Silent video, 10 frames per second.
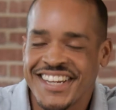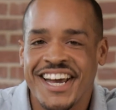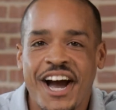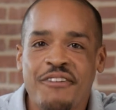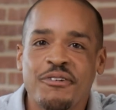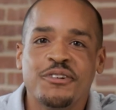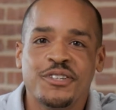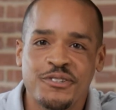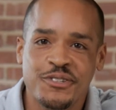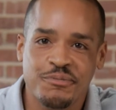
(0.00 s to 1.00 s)
Now, I won't
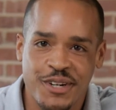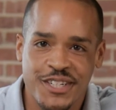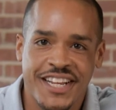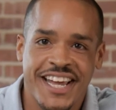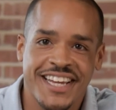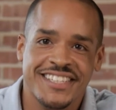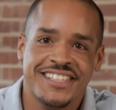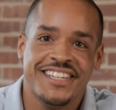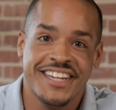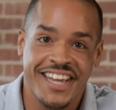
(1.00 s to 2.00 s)
use merge tags
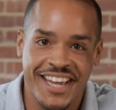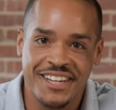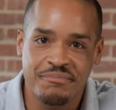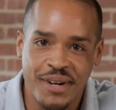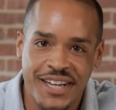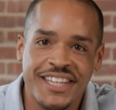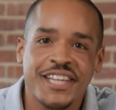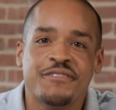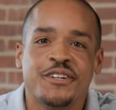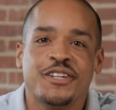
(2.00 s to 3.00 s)
today, but
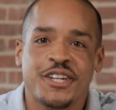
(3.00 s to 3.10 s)
if you're